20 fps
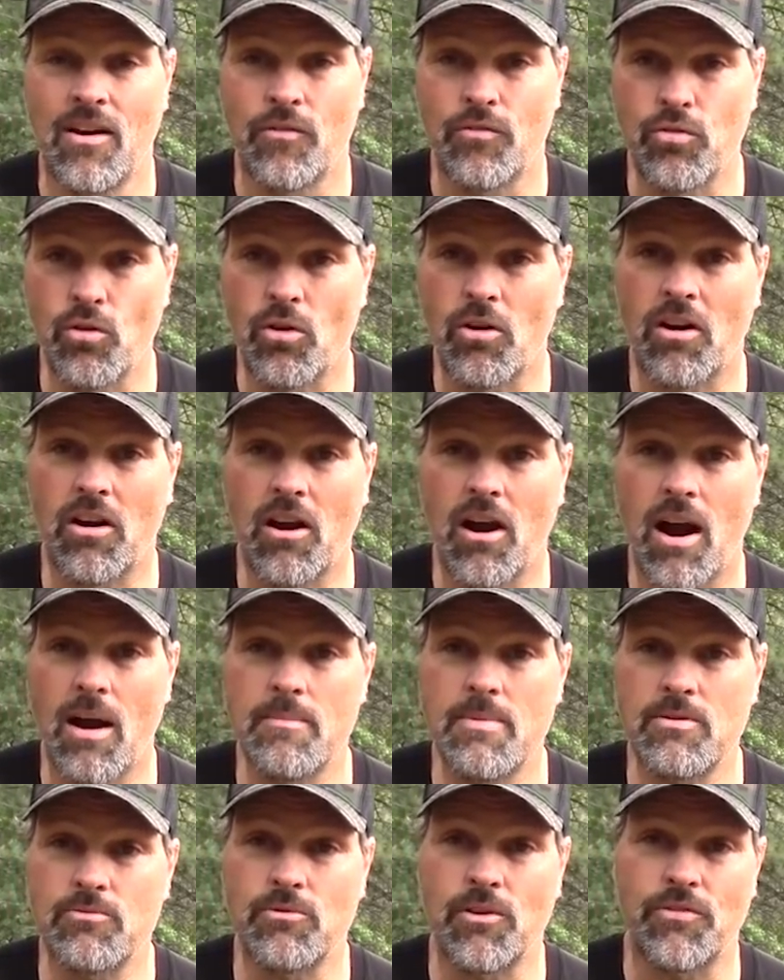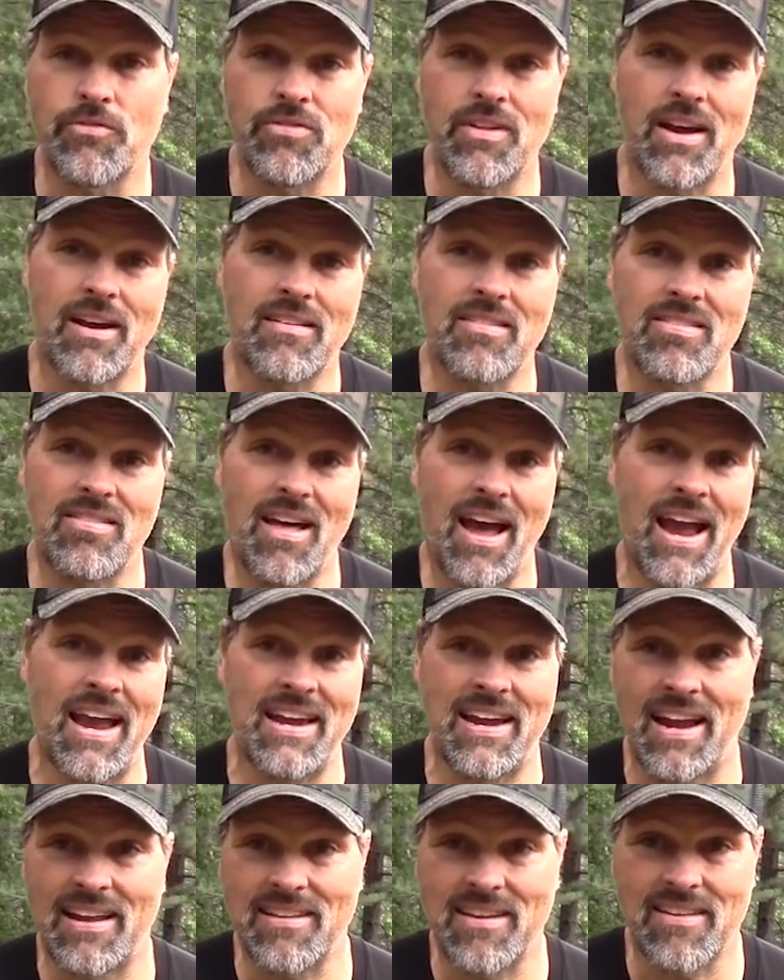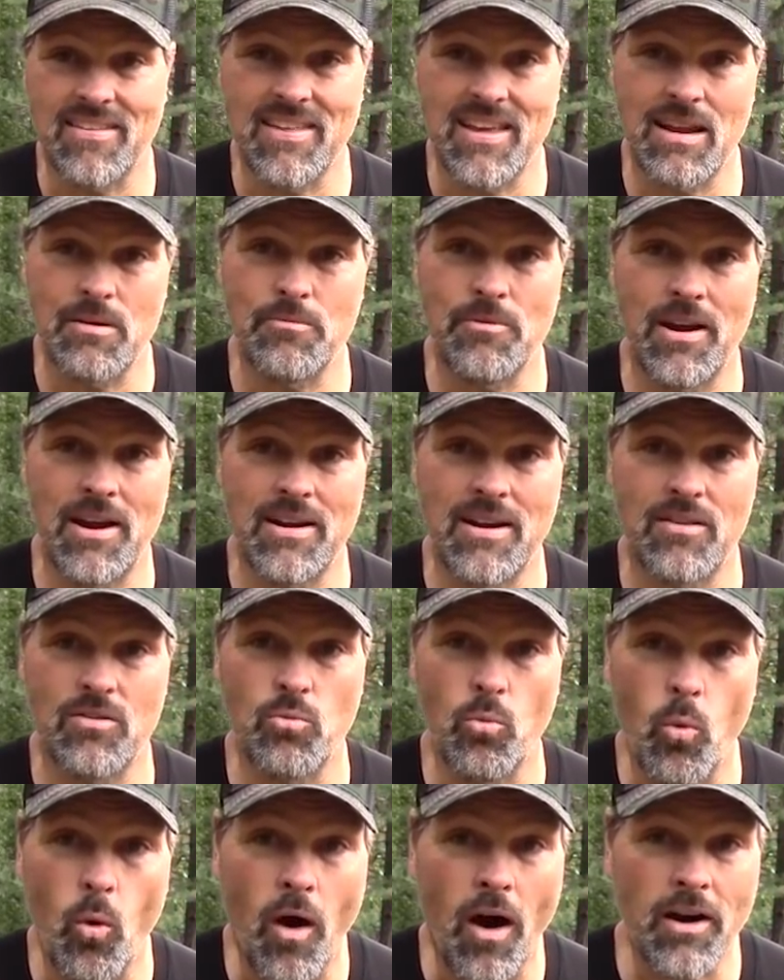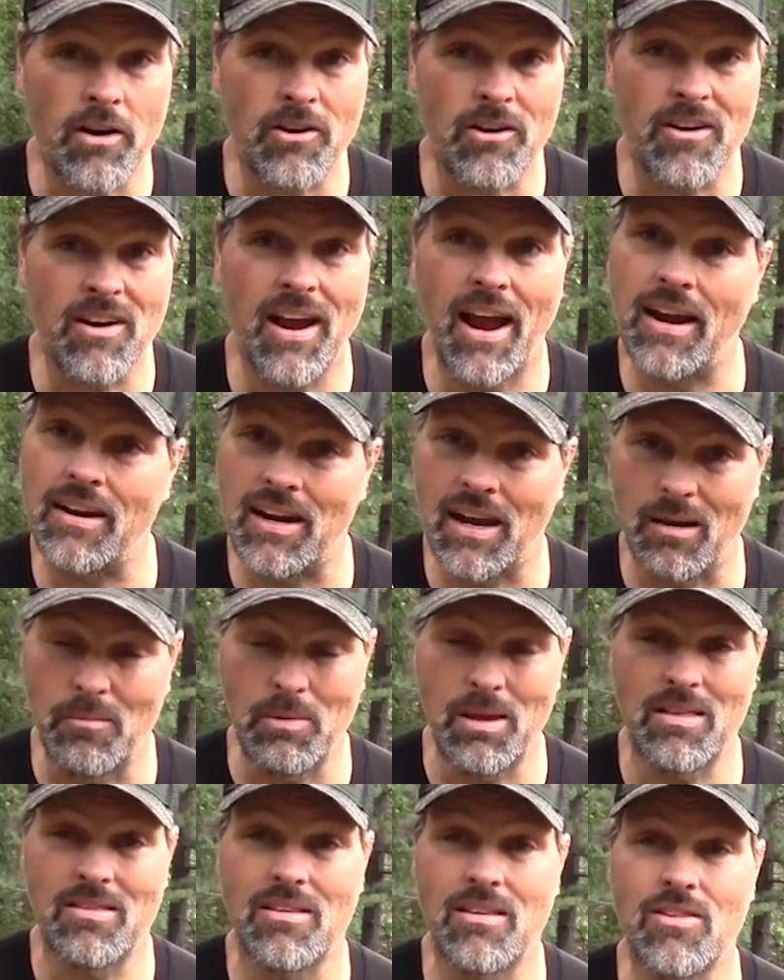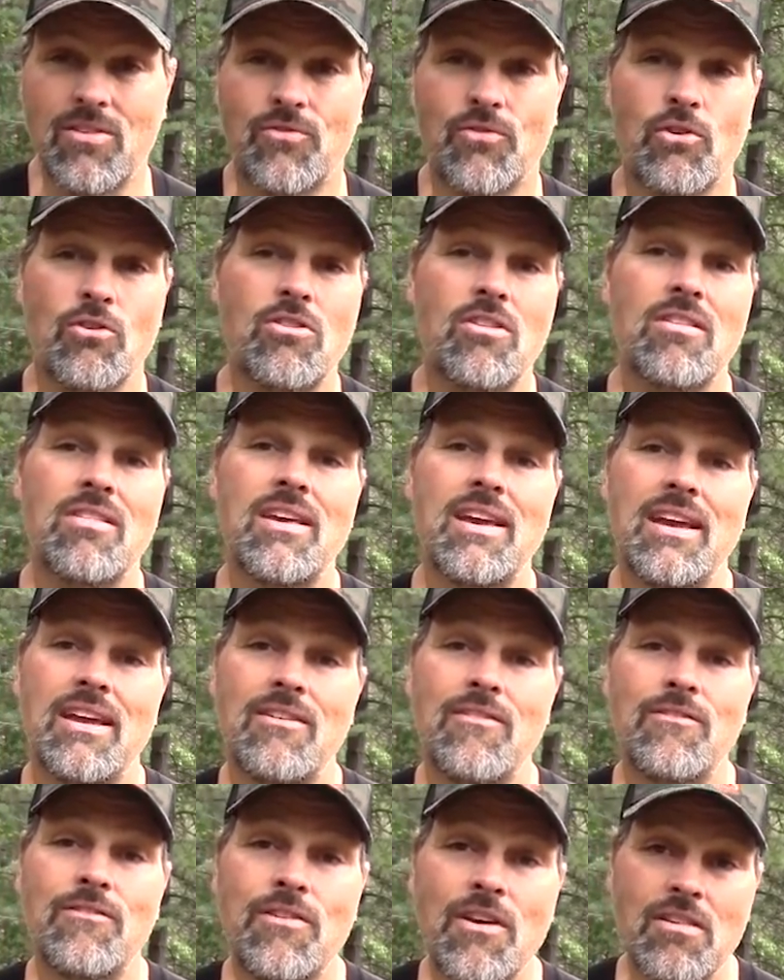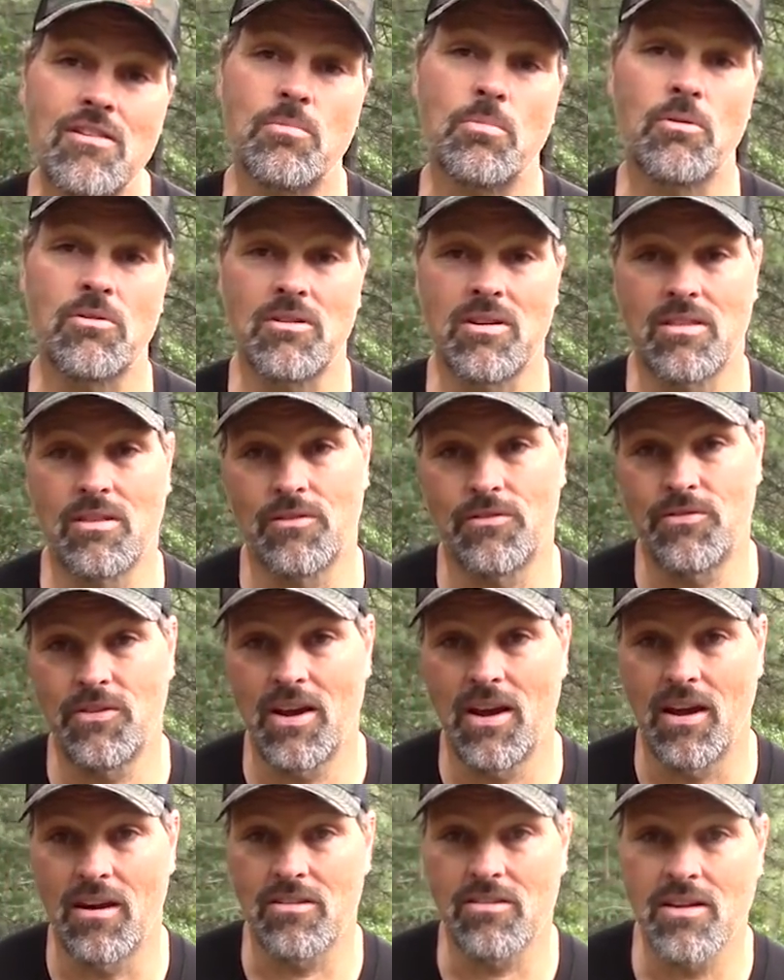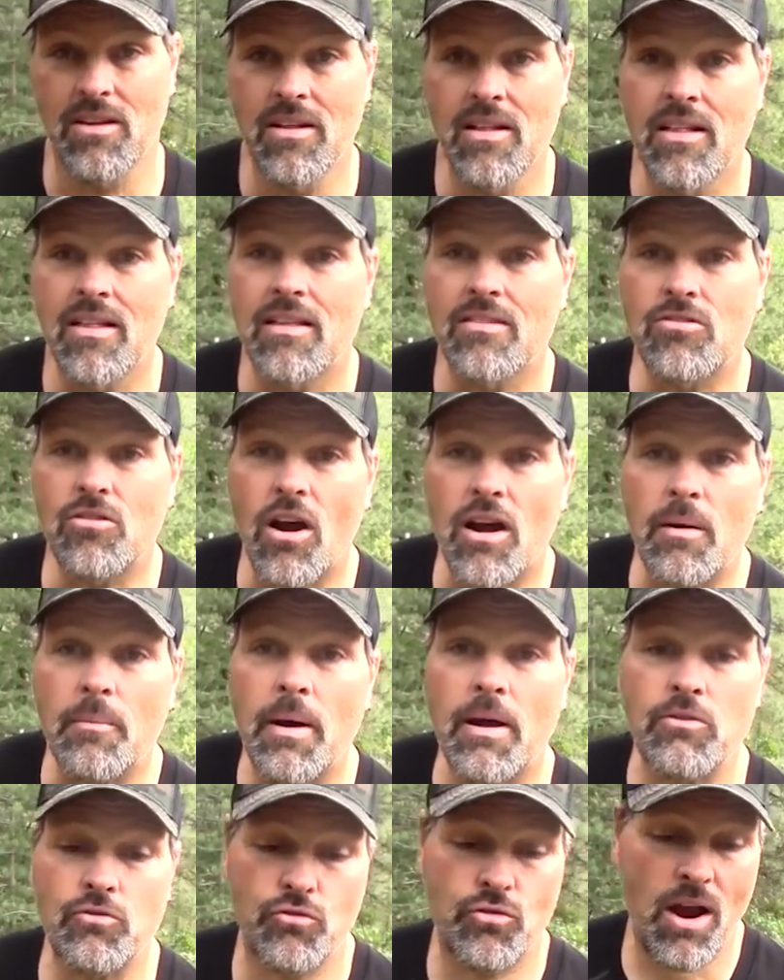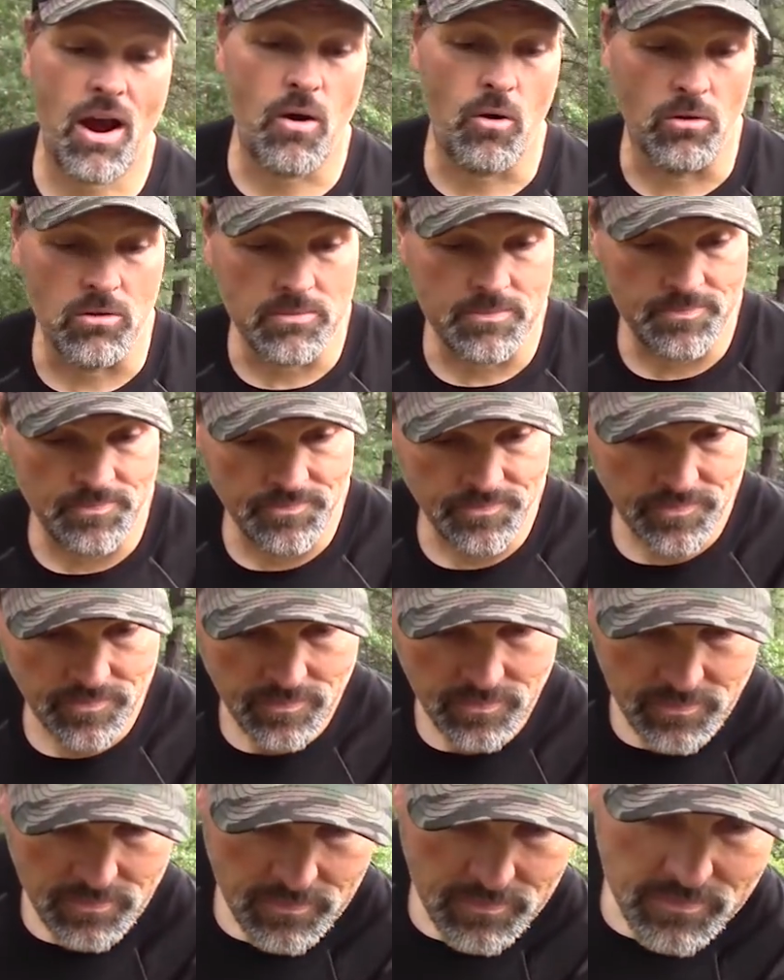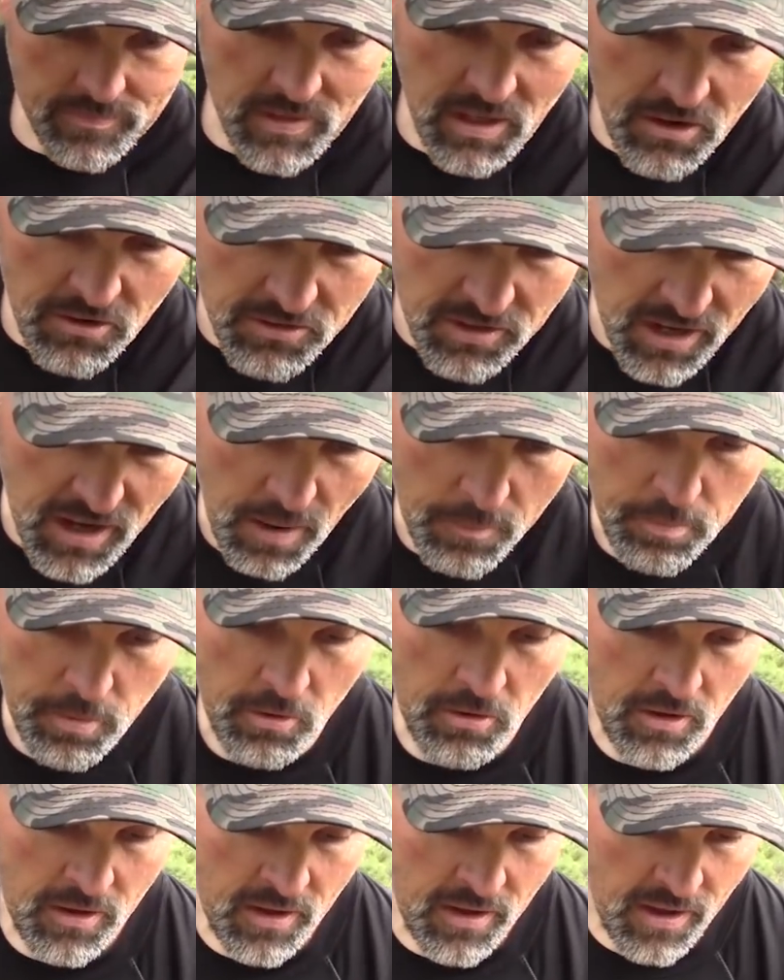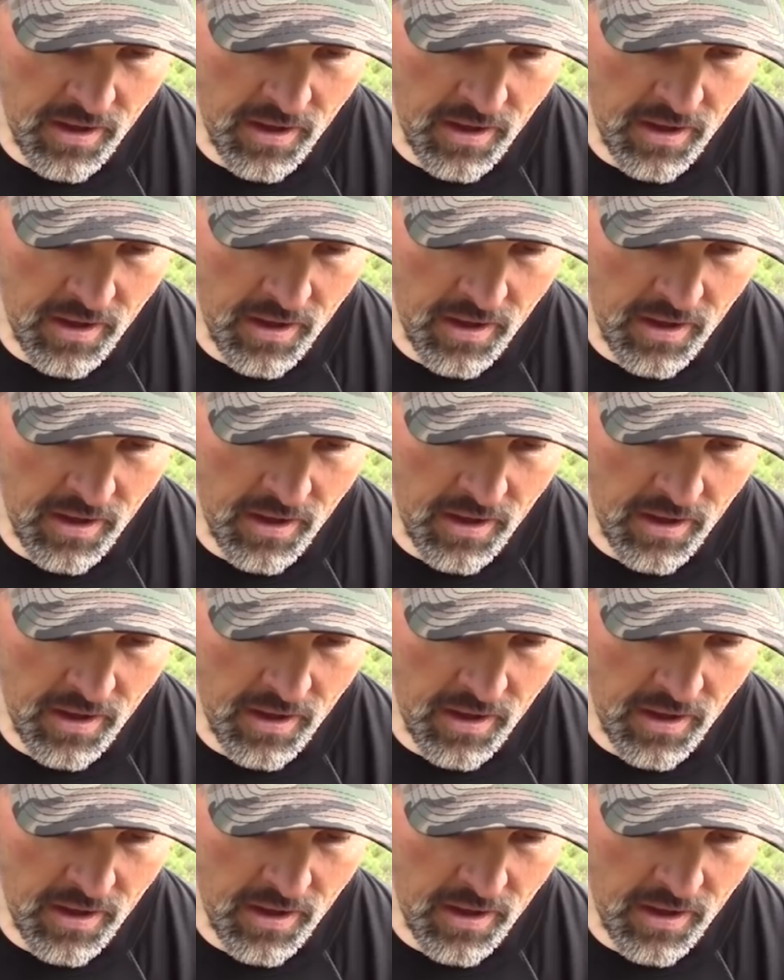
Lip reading: Fluorocarbon reflects light at the same rate as water, and that means it's virtually invisible to the fish. Let's talk about trout. Here's a couple